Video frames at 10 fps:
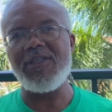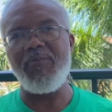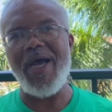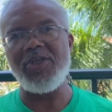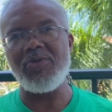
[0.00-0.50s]

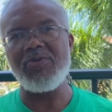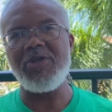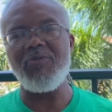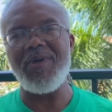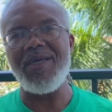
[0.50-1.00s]
special
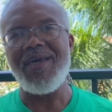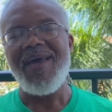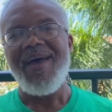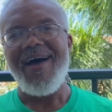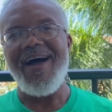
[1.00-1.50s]
to me.
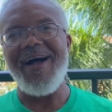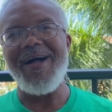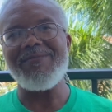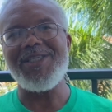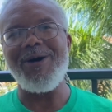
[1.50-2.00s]

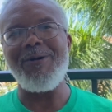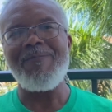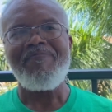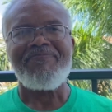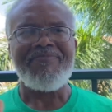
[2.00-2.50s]
Um,
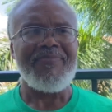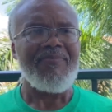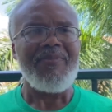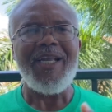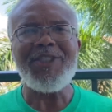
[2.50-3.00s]
so
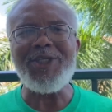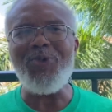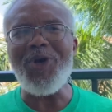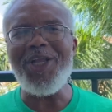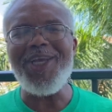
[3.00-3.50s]
just
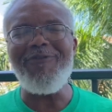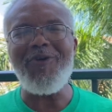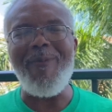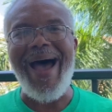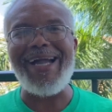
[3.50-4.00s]
wanted to give
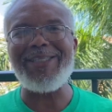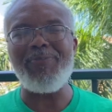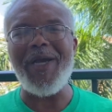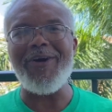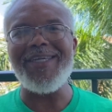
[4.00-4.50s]
you my
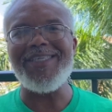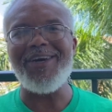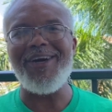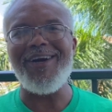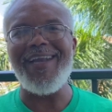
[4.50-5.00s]
experience
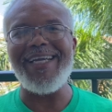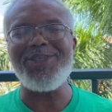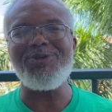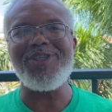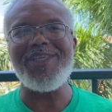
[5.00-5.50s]
here and
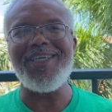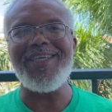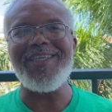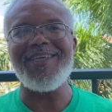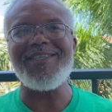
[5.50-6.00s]
let you
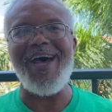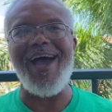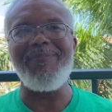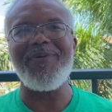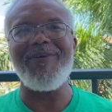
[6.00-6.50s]
see the
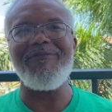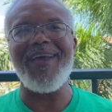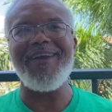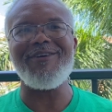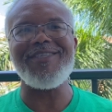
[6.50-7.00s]
type of
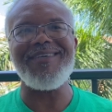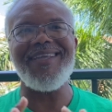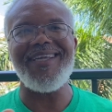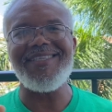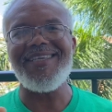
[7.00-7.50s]
energy
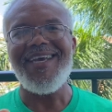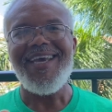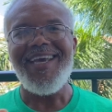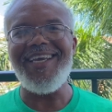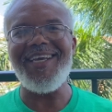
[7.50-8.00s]
that is
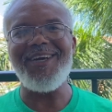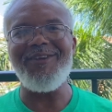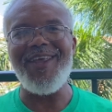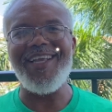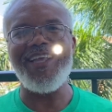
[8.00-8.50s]
here that,